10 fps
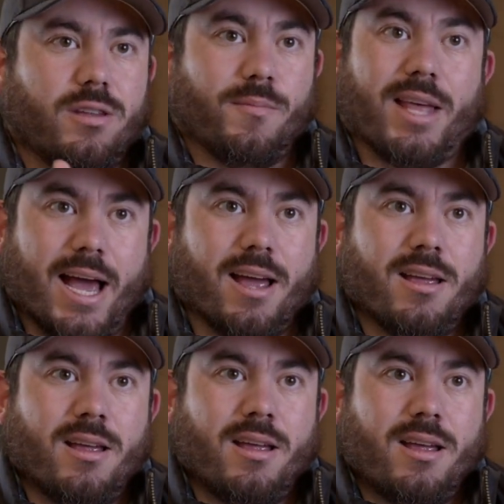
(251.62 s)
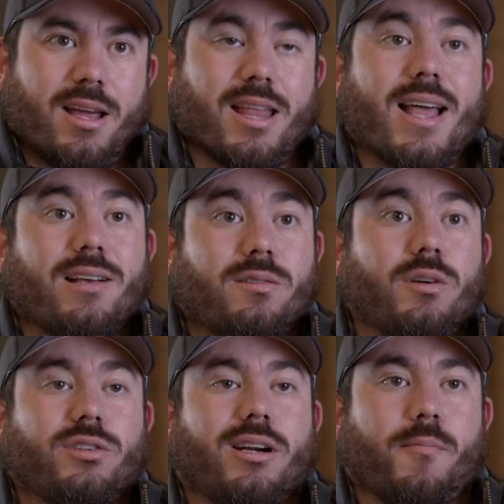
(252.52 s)
them that? And that's what
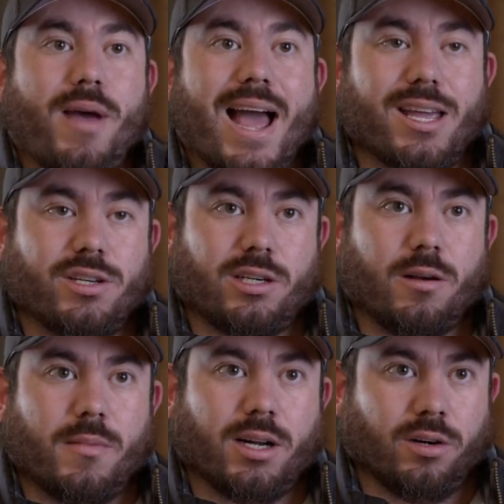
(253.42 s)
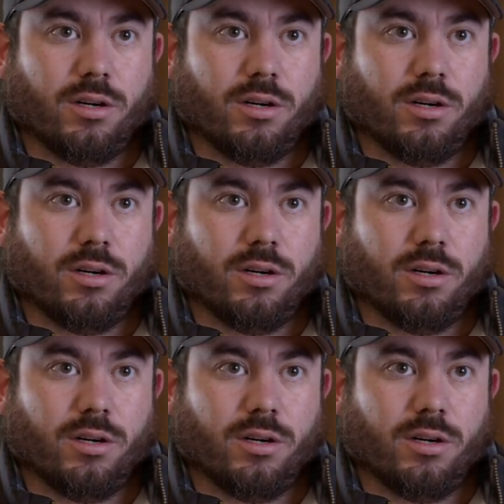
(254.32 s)
we're trying to package here at Modern